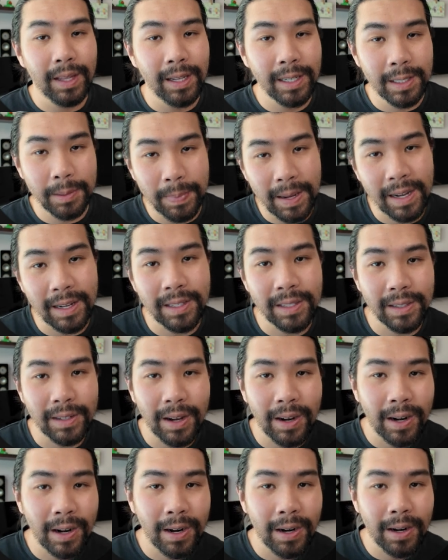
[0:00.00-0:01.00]
The specs
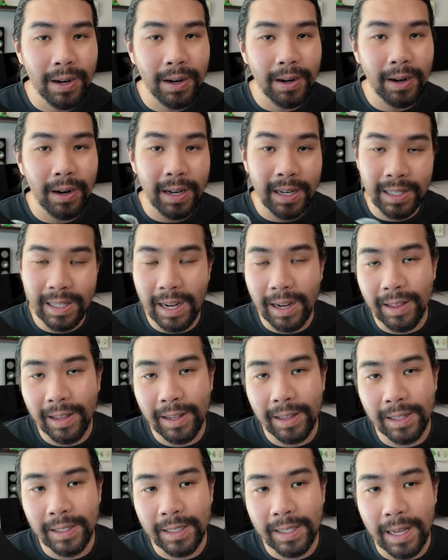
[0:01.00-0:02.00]
are exactly
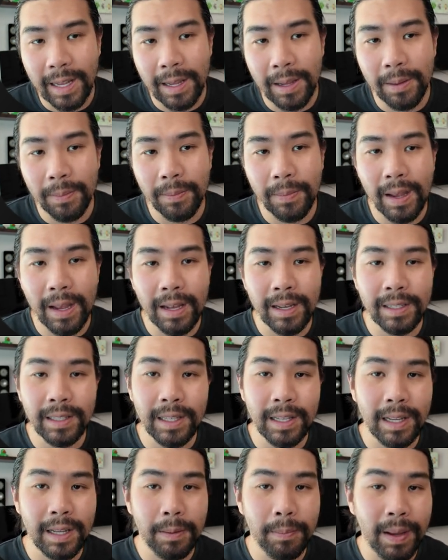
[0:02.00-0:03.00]
the same as
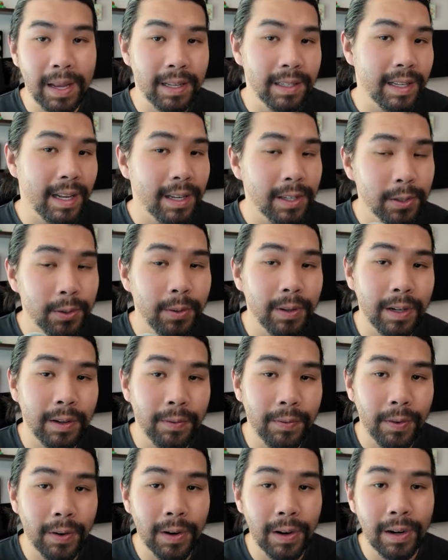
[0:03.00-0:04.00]
the base
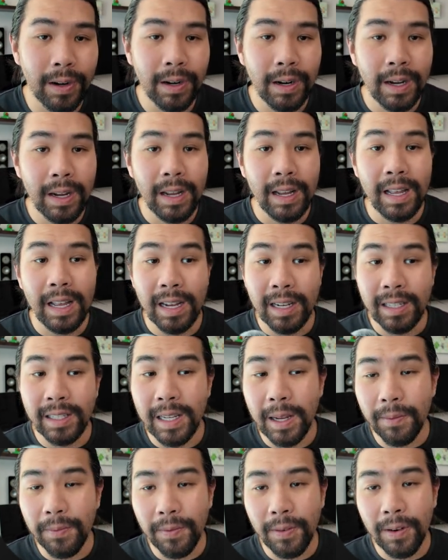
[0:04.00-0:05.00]
S24,
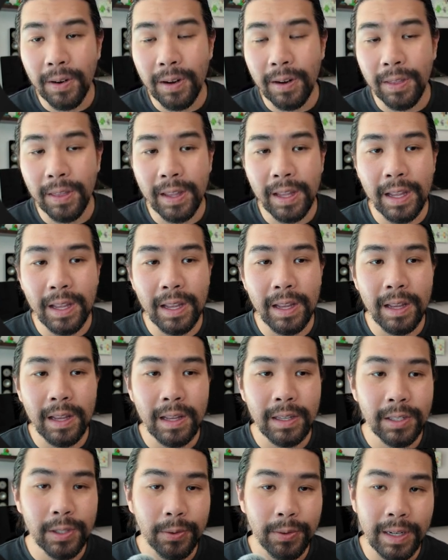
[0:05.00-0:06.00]
except for the
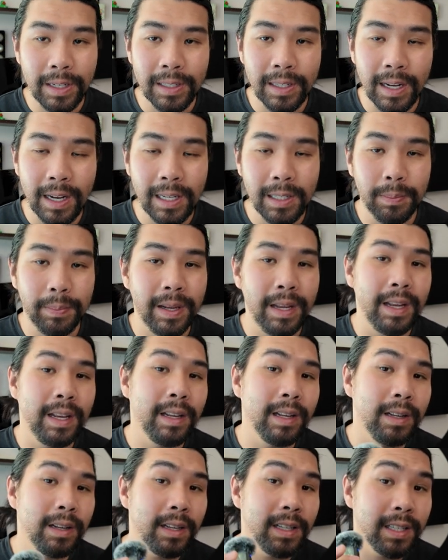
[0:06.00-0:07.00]
screen size
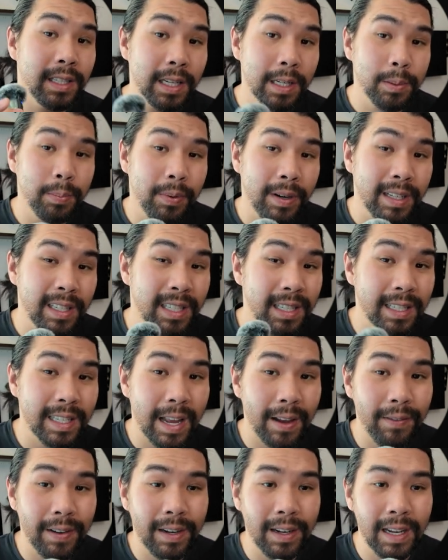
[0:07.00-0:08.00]
being
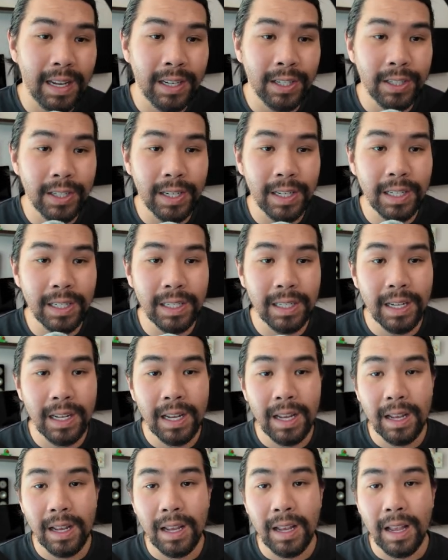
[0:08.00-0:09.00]
6.7 inches
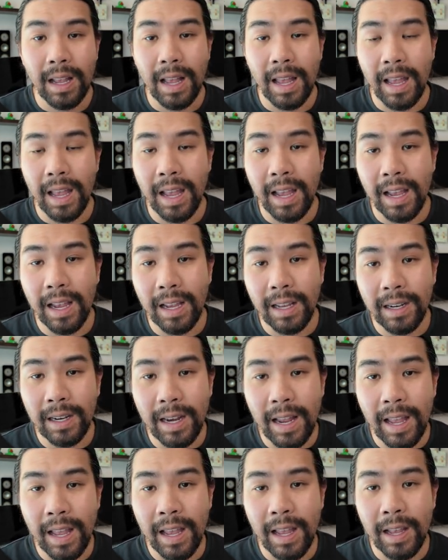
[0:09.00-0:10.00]
and
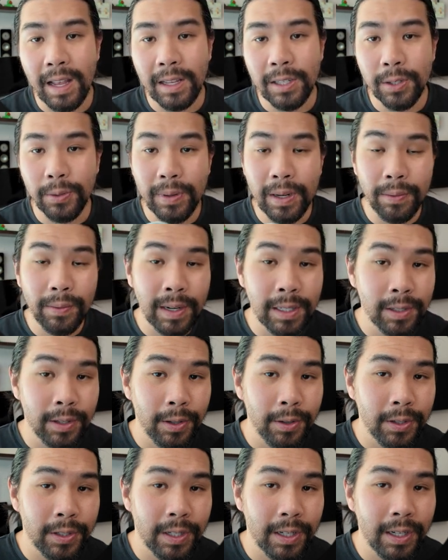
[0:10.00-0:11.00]
a screen
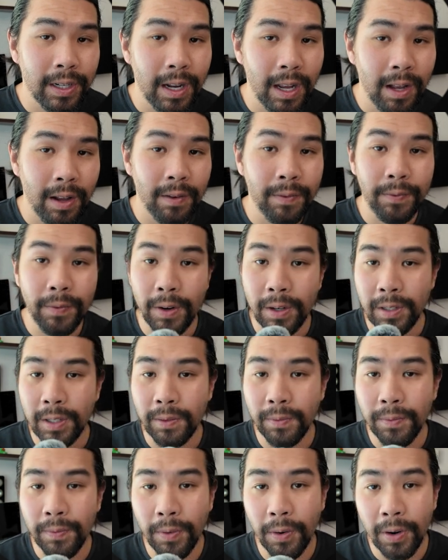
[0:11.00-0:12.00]
resolution of
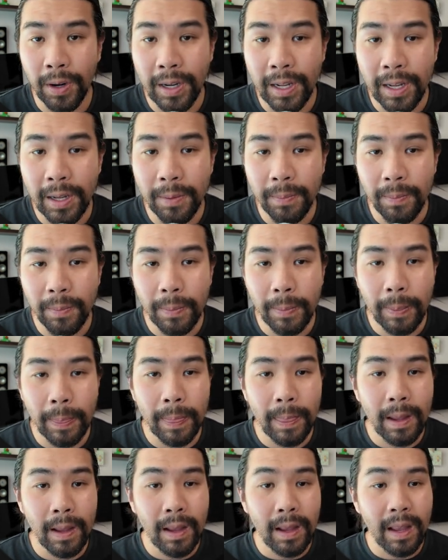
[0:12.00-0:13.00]
1440
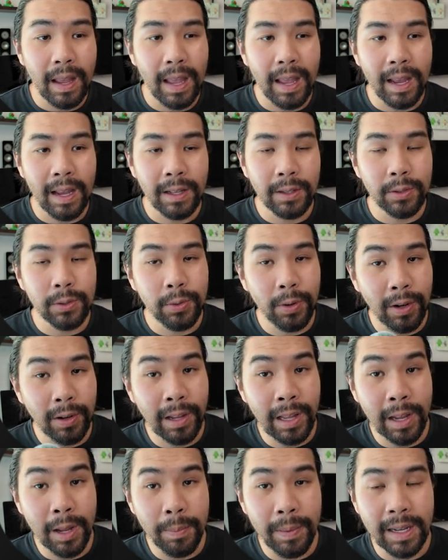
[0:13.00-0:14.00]
and 12
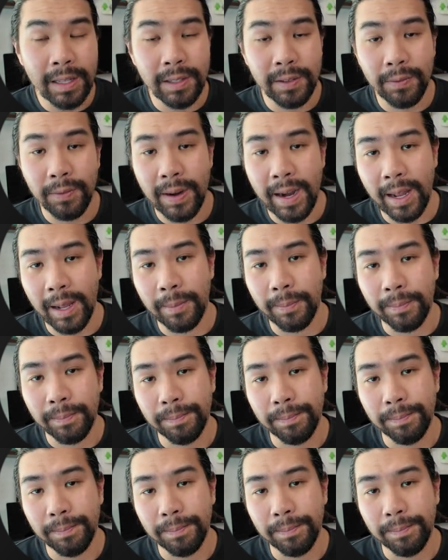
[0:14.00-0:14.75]
gigabytes of RAM.